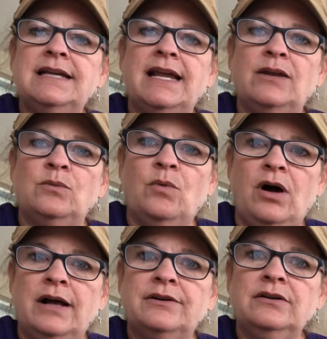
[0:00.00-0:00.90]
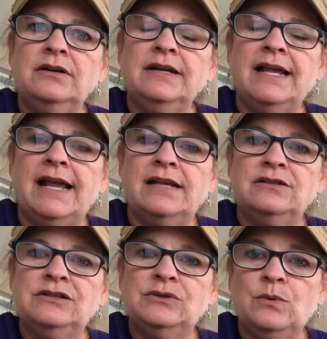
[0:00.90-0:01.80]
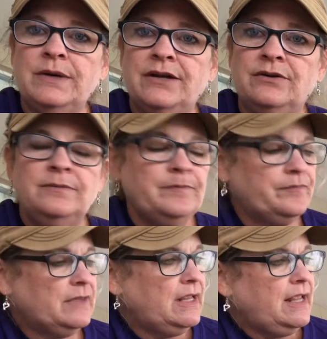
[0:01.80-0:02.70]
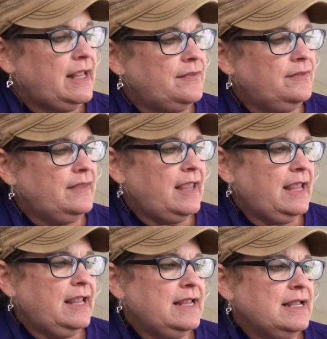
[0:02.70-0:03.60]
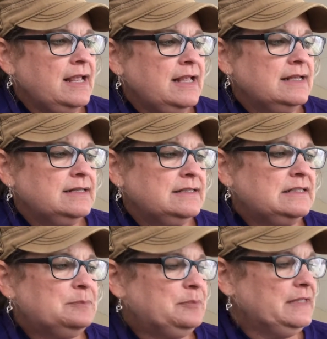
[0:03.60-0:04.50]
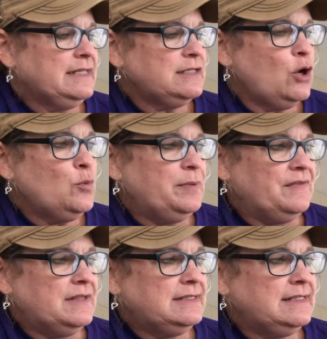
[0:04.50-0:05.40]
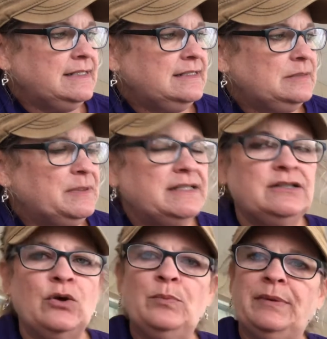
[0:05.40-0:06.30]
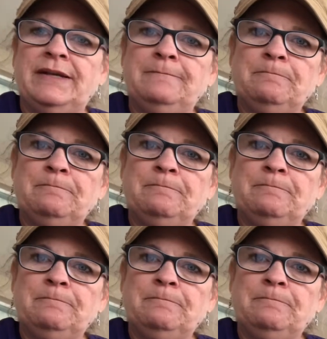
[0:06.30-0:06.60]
and water and soil, they split open, the seed splits open,